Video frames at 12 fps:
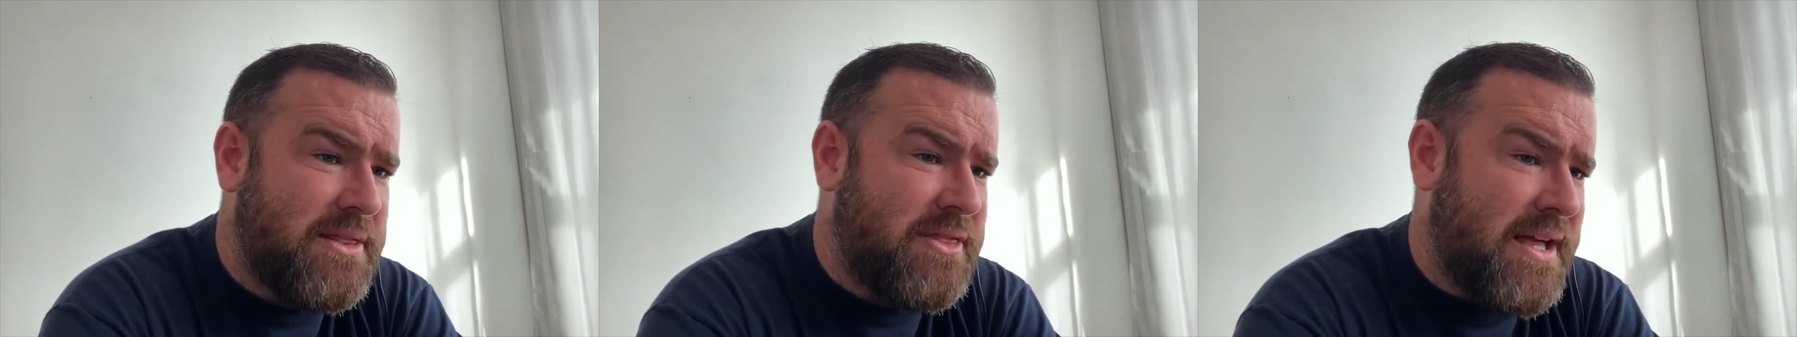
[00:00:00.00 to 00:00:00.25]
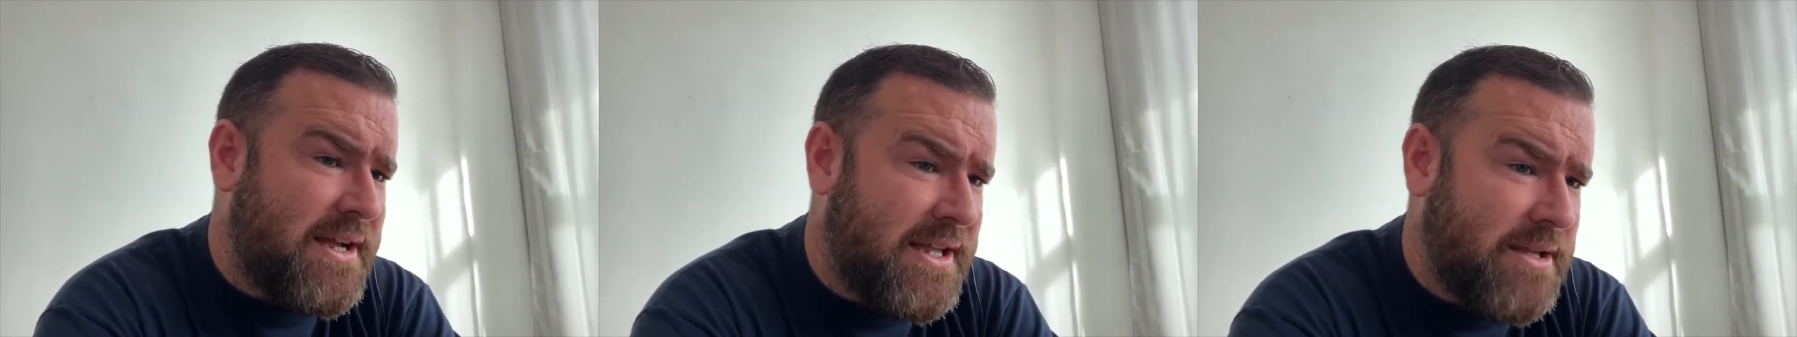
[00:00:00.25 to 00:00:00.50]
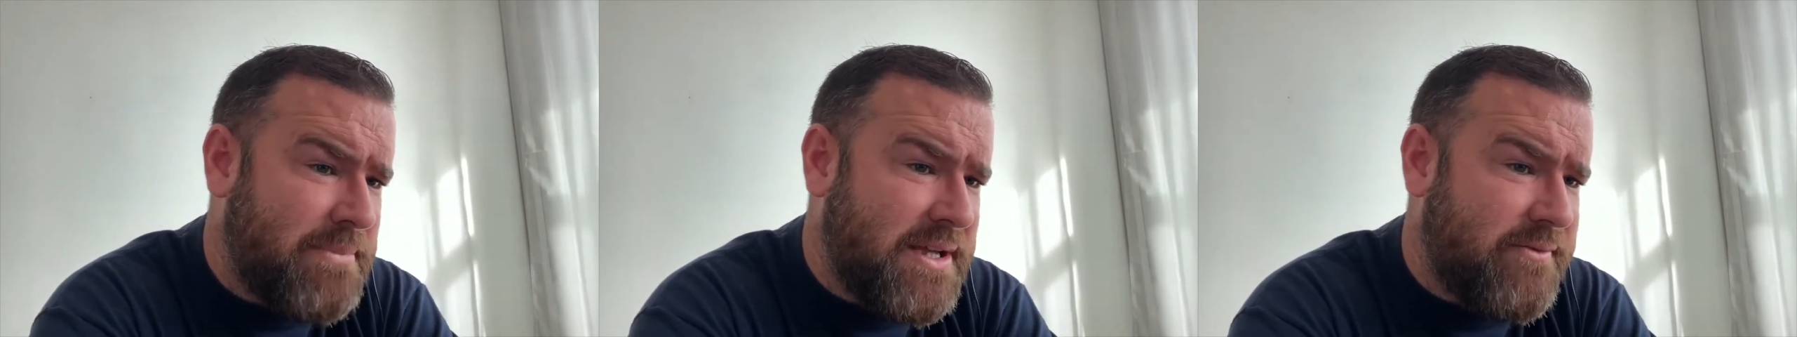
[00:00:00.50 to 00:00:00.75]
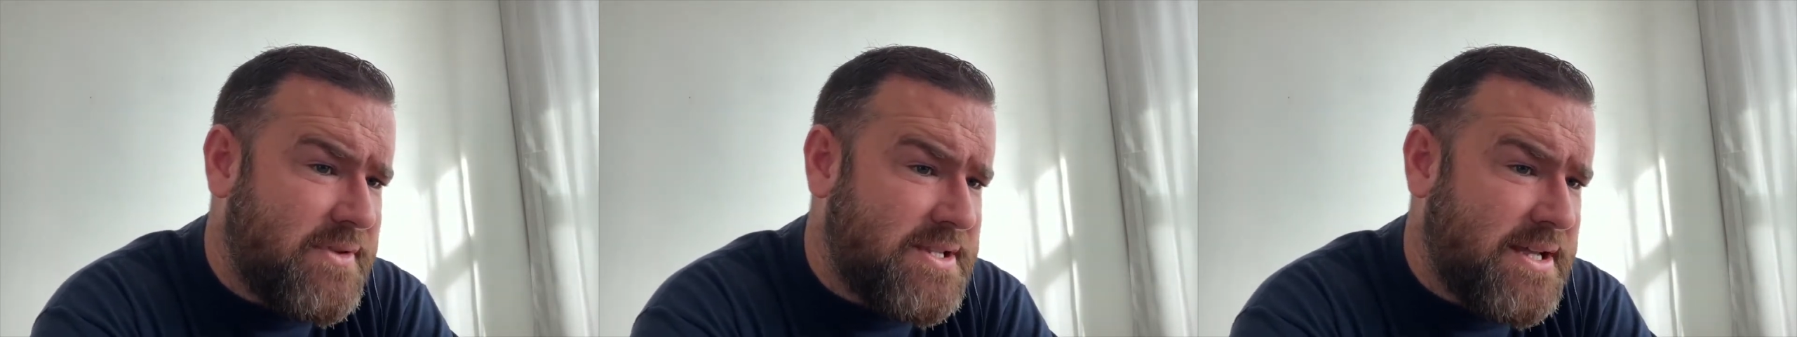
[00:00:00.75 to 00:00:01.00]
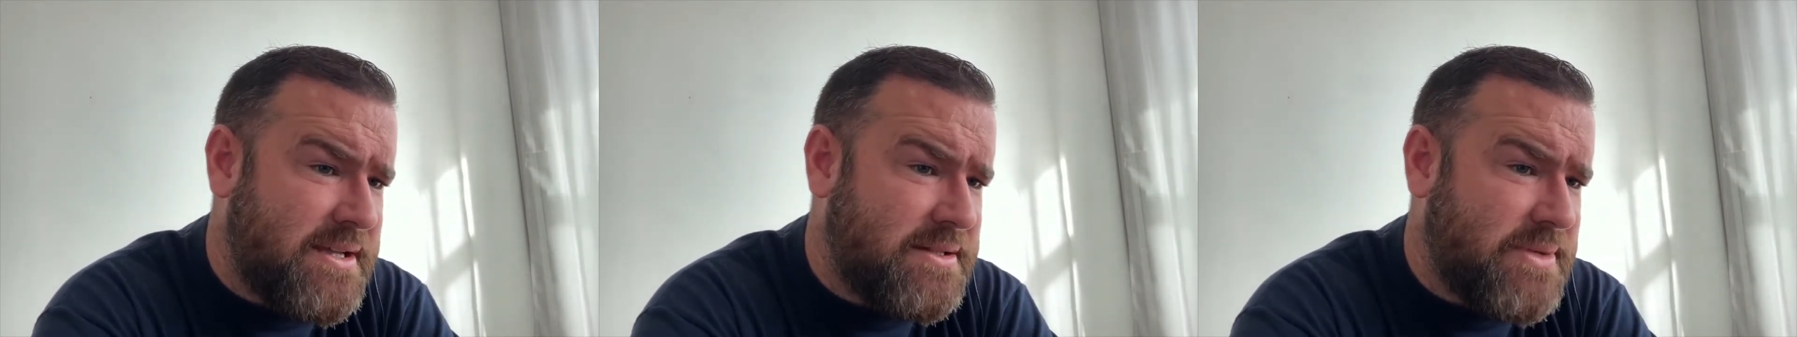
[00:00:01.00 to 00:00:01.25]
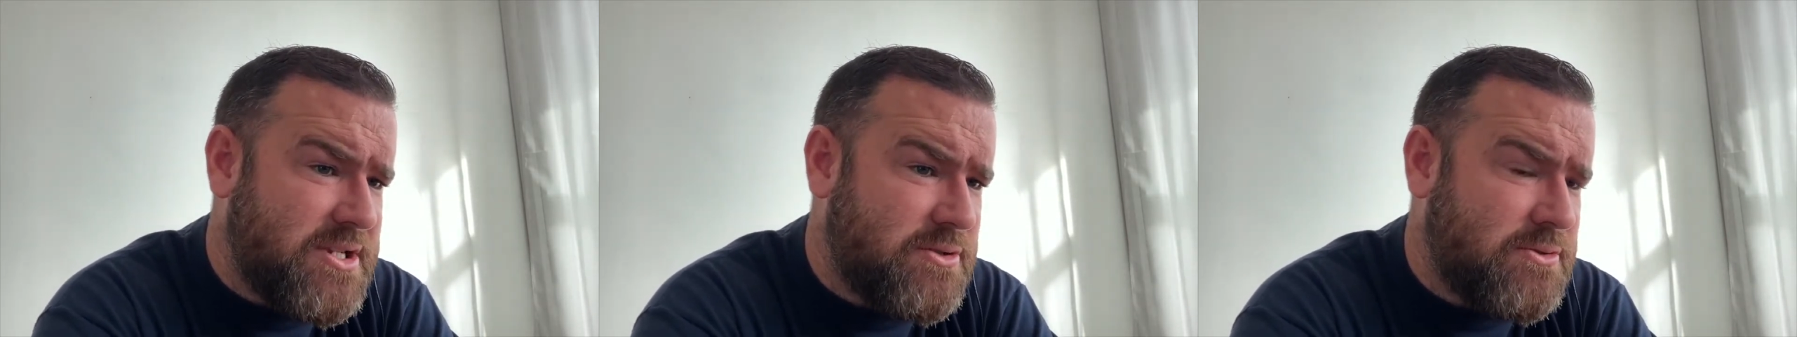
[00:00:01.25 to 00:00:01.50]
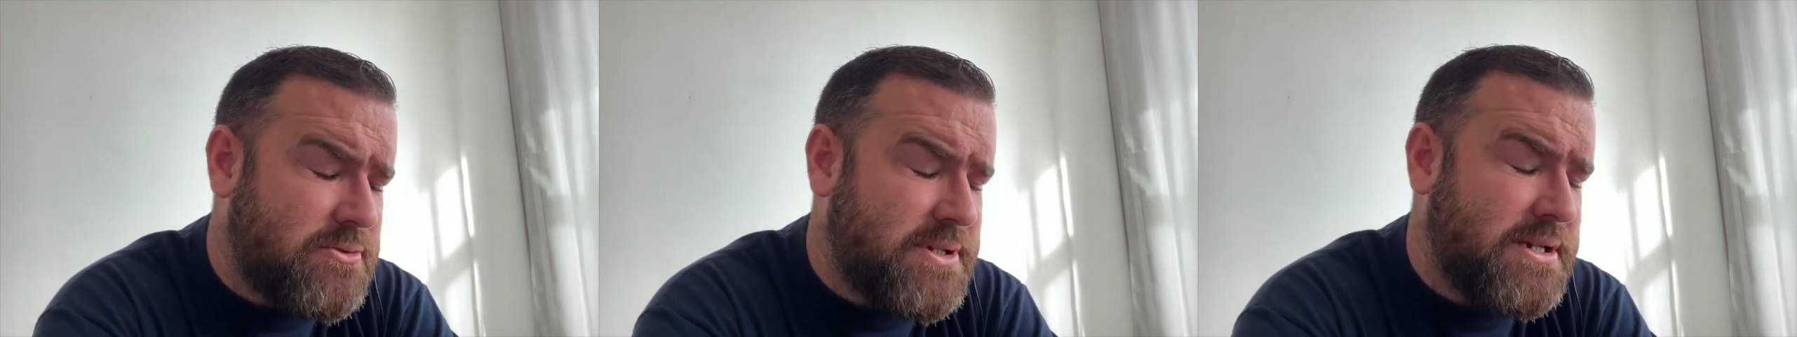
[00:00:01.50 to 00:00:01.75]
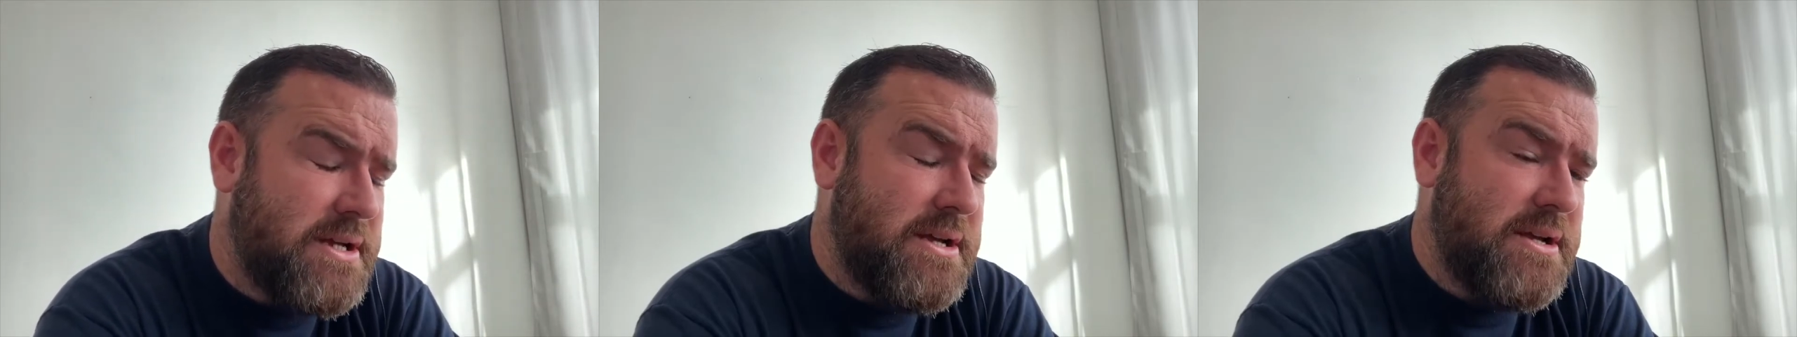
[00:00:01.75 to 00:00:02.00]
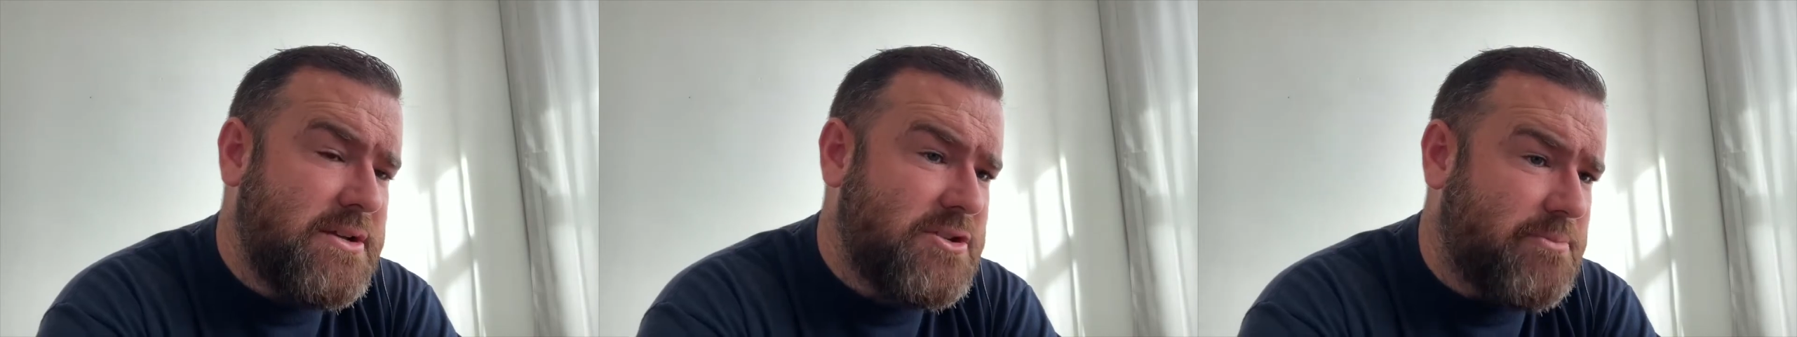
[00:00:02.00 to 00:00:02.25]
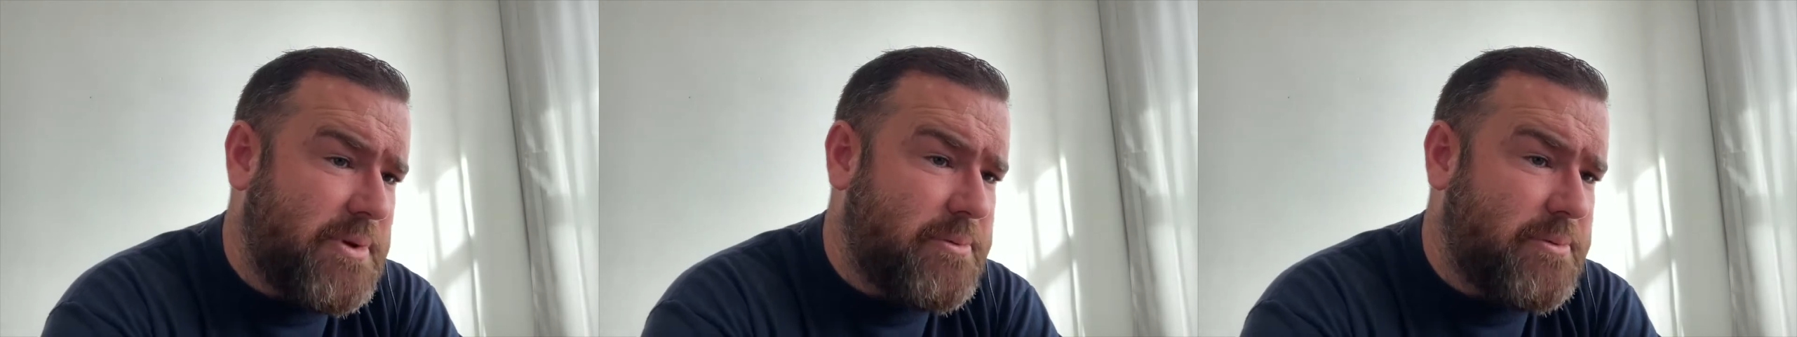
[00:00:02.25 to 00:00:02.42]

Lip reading: thanking me for saying my story. Some